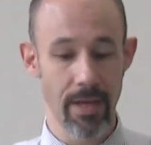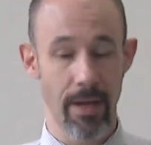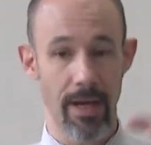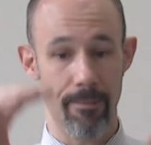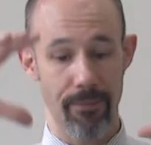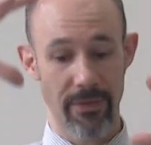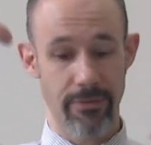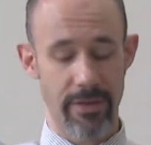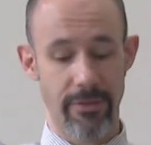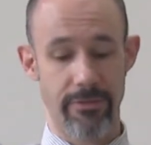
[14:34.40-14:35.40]
Um, there's
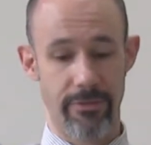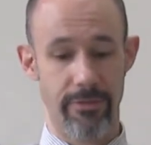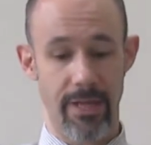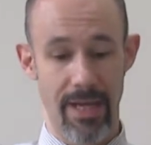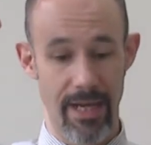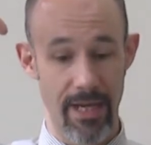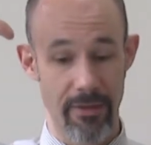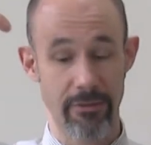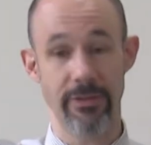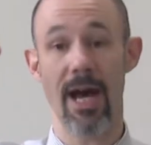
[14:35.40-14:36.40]
this, uh,
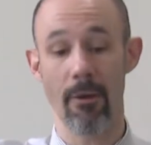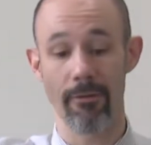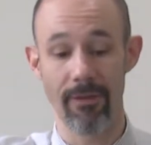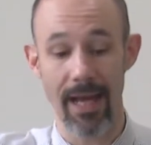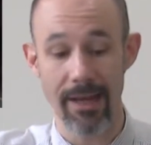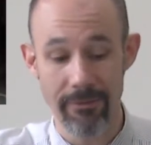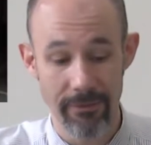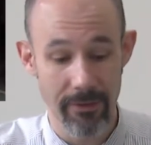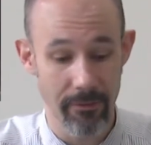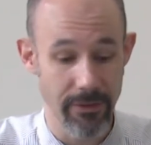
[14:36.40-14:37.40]
the Star of
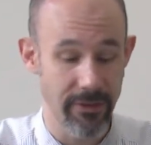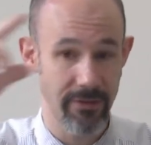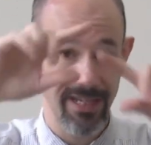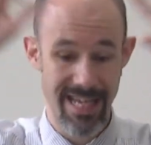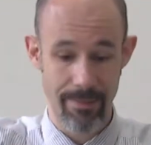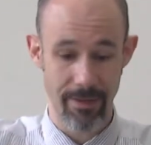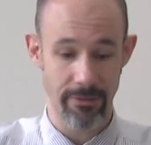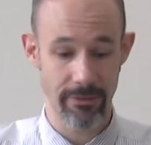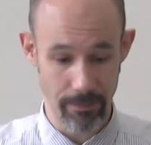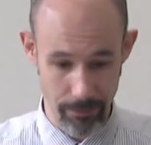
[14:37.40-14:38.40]
Life, which is the EMS
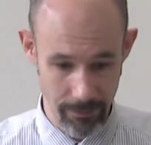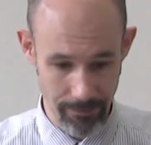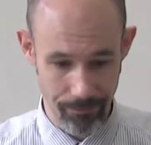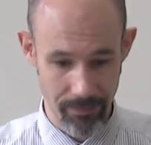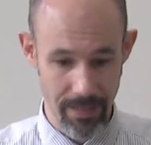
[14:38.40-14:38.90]
symbol.